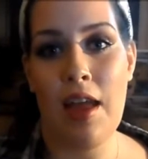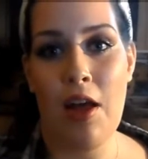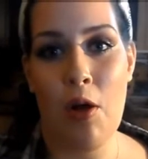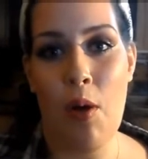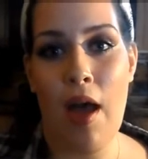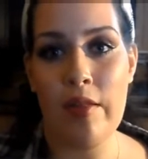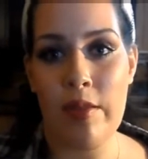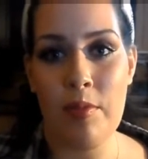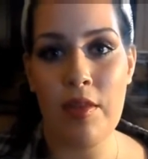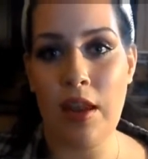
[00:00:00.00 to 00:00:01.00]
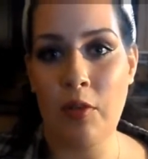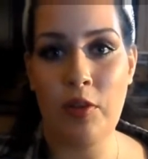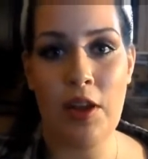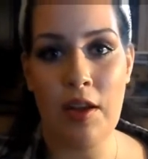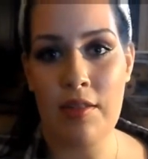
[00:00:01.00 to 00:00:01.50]
Now, as I was
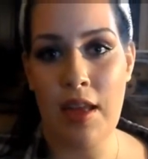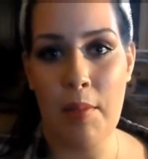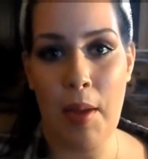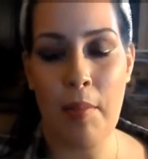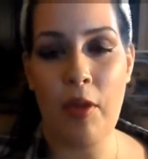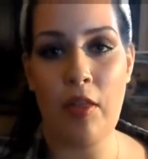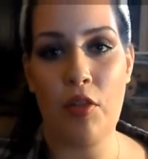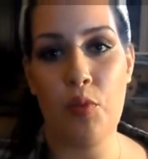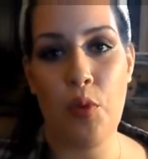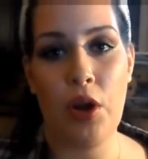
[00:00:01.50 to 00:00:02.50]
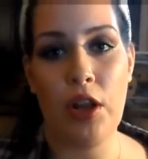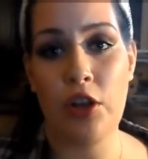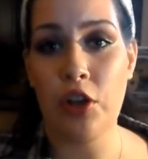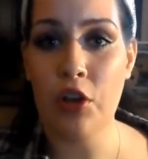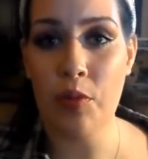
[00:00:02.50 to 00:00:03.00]
getting Rituxan, my platelets were
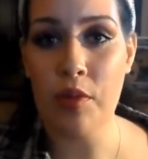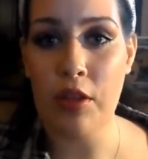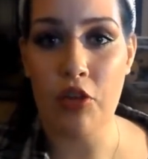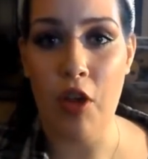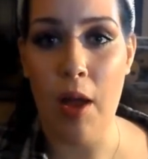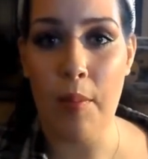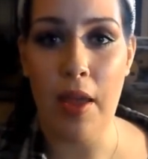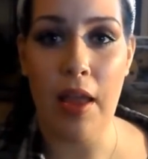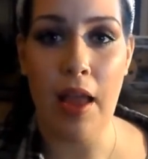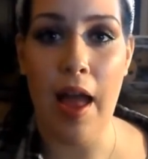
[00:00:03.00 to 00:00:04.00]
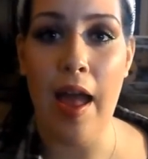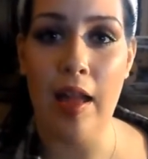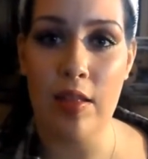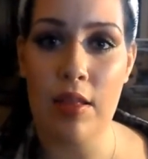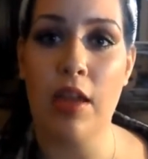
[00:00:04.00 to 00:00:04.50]
continuously dropping. I
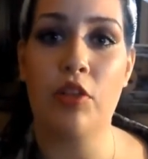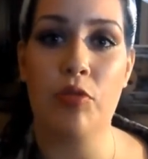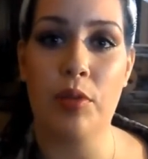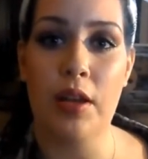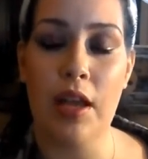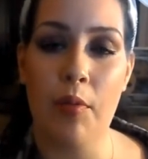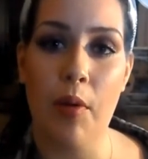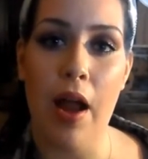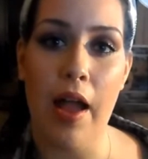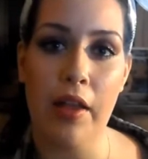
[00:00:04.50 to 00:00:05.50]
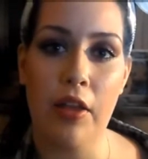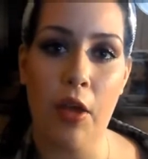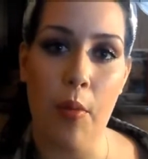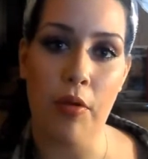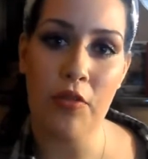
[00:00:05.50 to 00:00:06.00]
had scheduled it where I
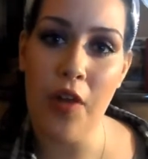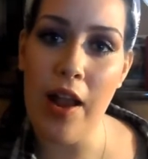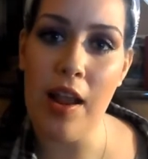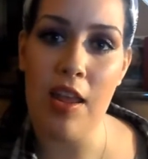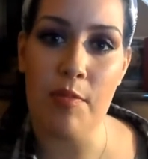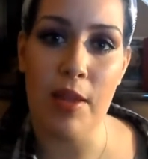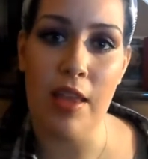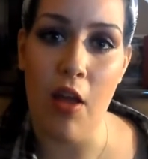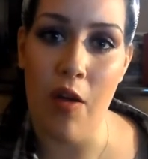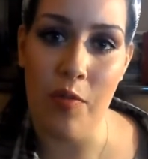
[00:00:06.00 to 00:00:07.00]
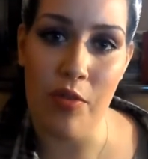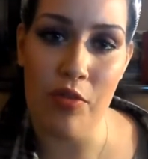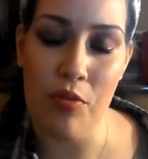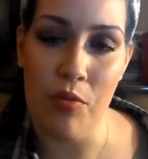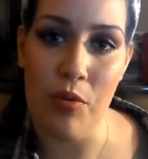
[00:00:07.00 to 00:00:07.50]
could go on Fridays, my day off
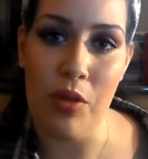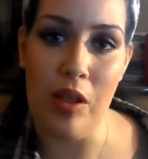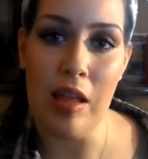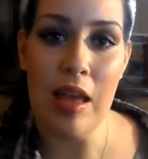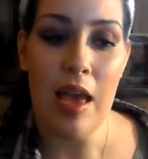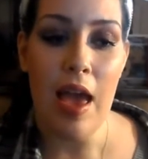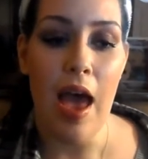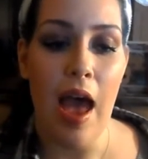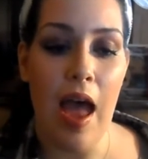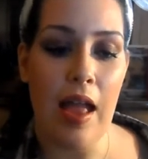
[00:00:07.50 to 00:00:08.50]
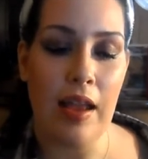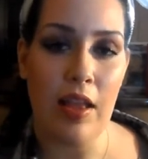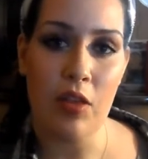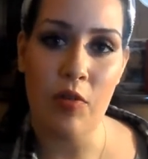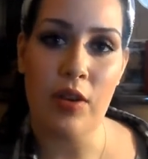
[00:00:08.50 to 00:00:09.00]
from school, and
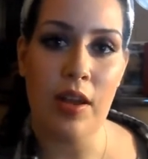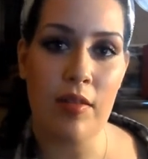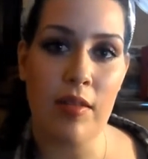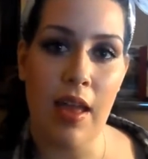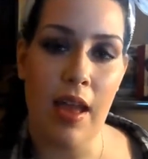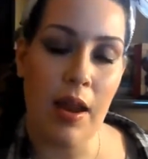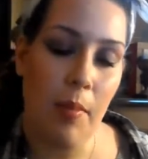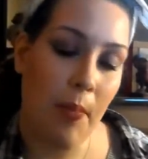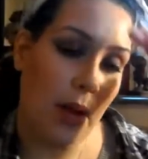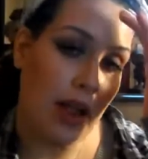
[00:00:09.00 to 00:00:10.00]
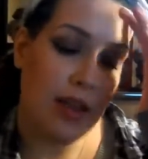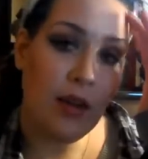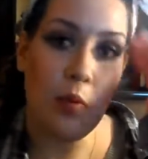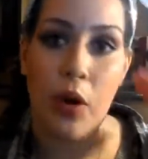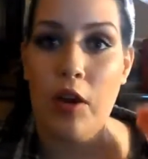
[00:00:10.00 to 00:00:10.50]
get the Rituxan, but it
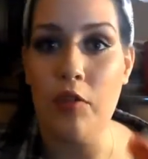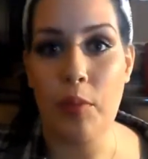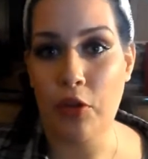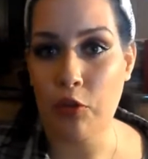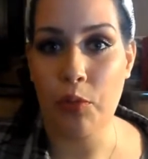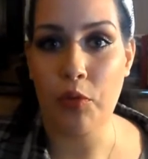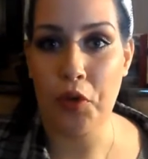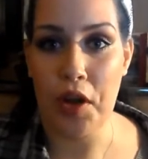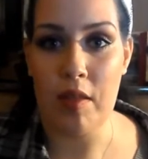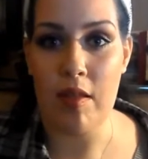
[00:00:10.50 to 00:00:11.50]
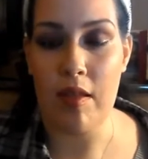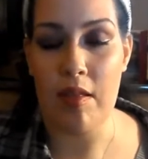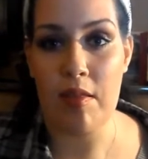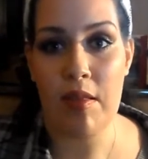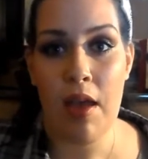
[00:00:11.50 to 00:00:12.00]
didn't work for multiple
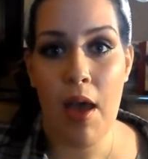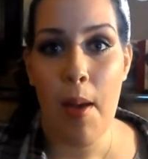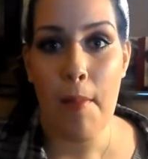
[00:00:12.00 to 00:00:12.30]
reasons.